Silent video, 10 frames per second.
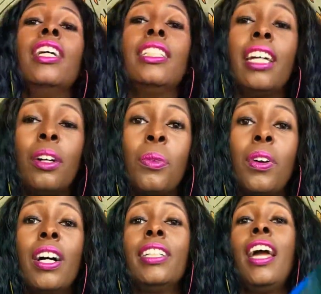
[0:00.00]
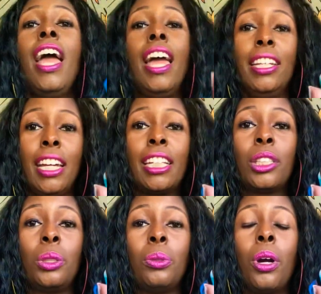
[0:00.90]
Deck 1 and deck
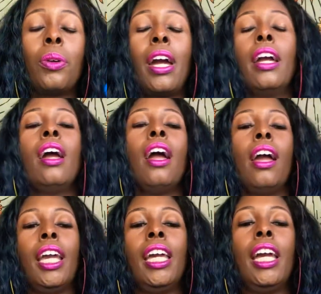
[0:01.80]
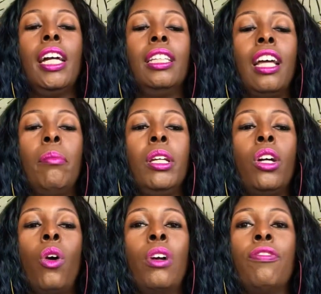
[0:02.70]
2, okay? And let me
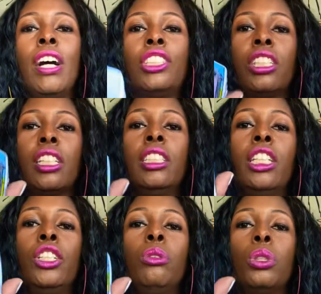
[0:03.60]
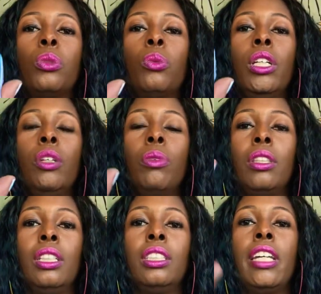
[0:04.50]
know if I should continue to read with
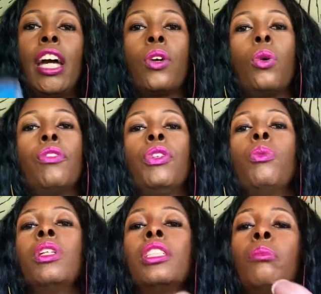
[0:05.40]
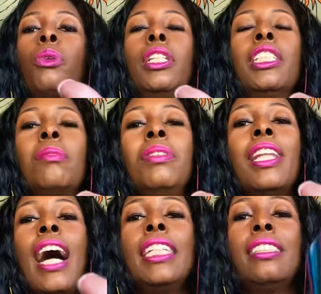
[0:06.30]
this deck, or if you want to bring some
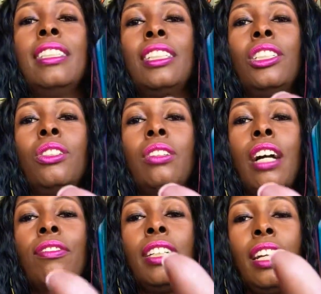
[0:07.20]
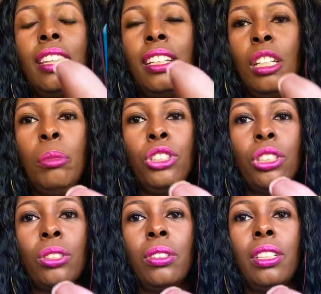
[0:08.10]
niceness into your life. Look at the
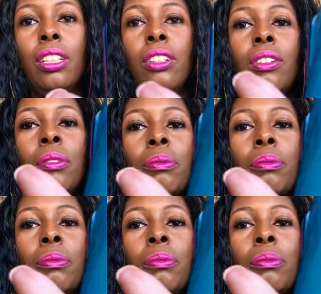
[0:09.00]
images on here.